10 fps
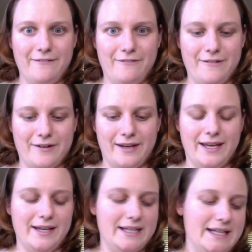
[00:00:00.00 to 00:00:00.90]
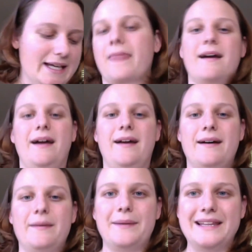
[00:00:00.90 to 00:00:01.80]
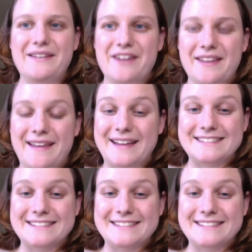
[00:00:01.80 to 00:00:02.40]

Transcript: very handy. Might leave it at that